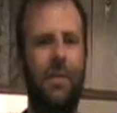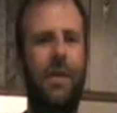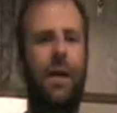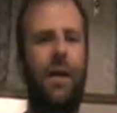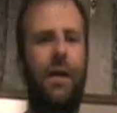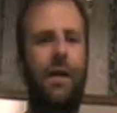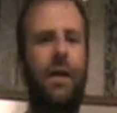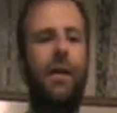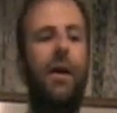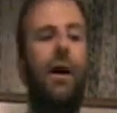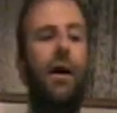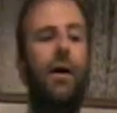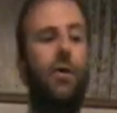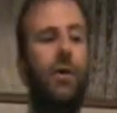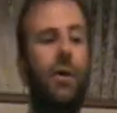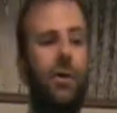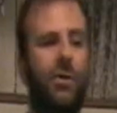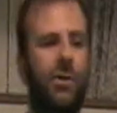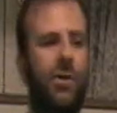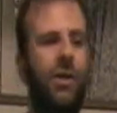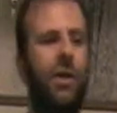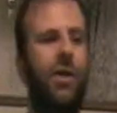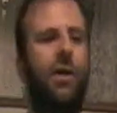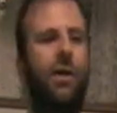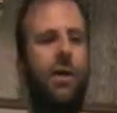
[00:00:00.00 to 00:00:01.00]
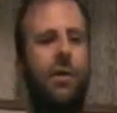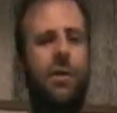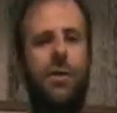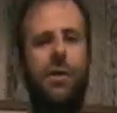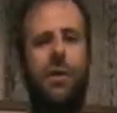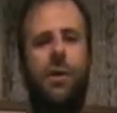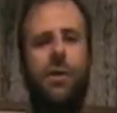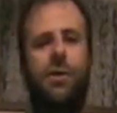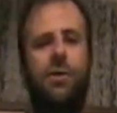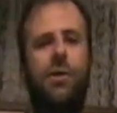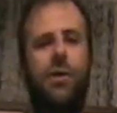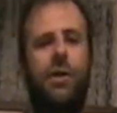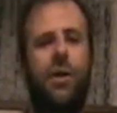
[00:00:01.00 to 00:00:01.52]
Nakwil she
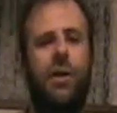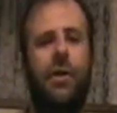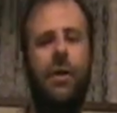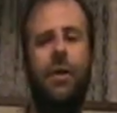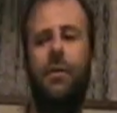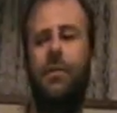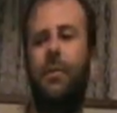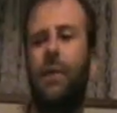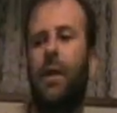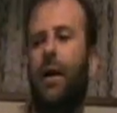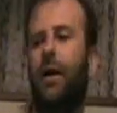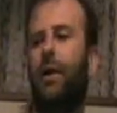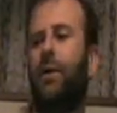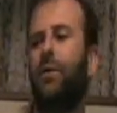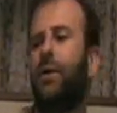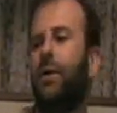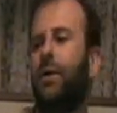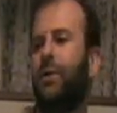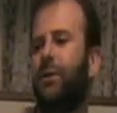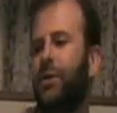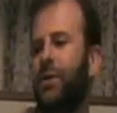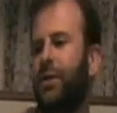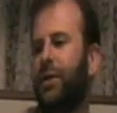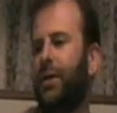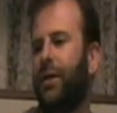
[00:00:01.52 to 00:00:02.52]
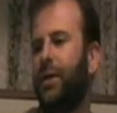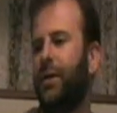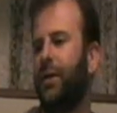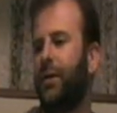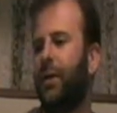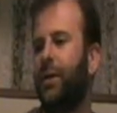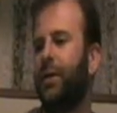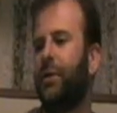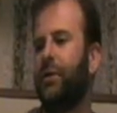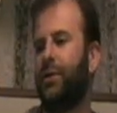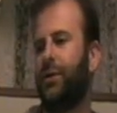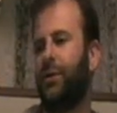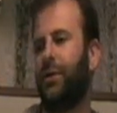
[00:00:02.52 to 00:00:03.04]
unsho. Shilam Nakwil she
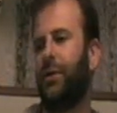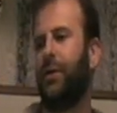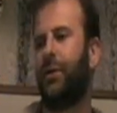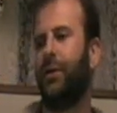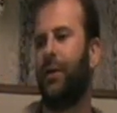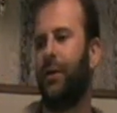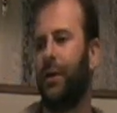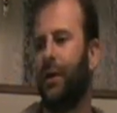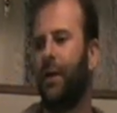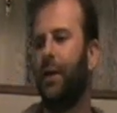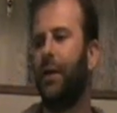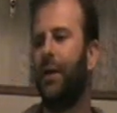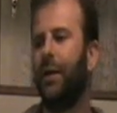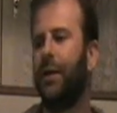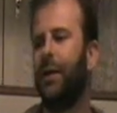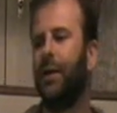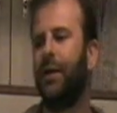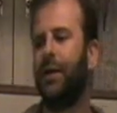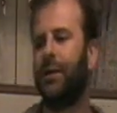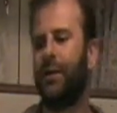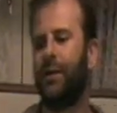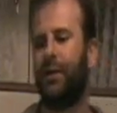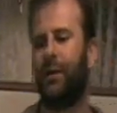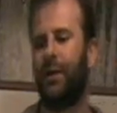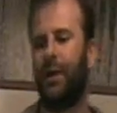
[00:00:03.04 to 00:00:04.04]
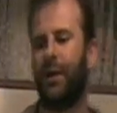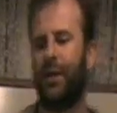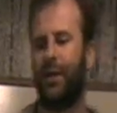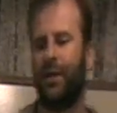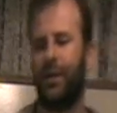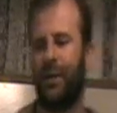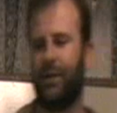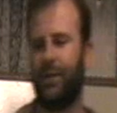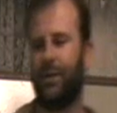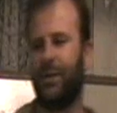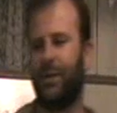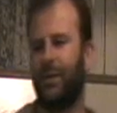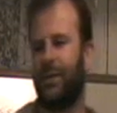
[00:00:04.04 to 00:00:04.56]
unsho. So I
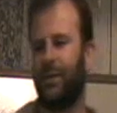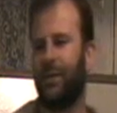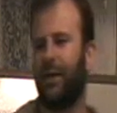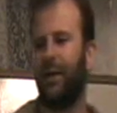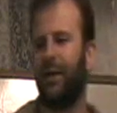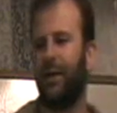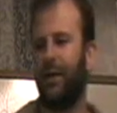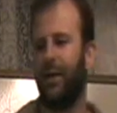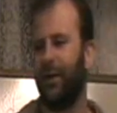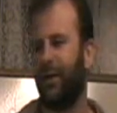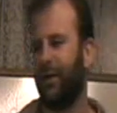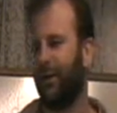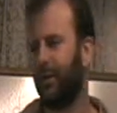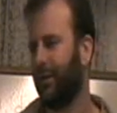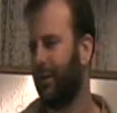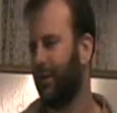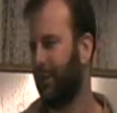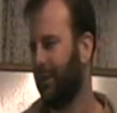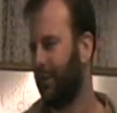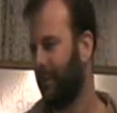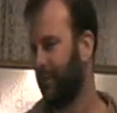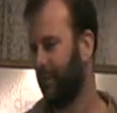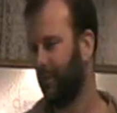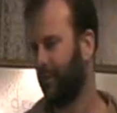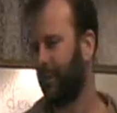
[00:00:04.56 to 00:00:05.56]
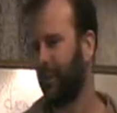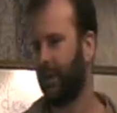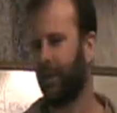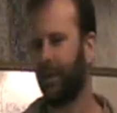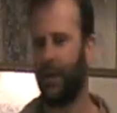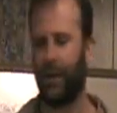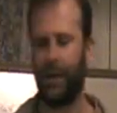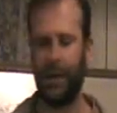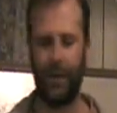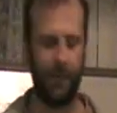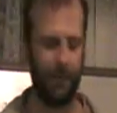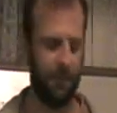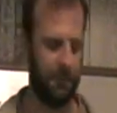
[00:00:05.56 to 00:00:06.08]
think she's not here.
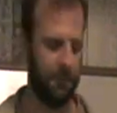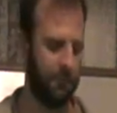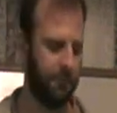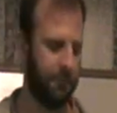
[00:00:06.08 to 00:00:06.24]
Okay?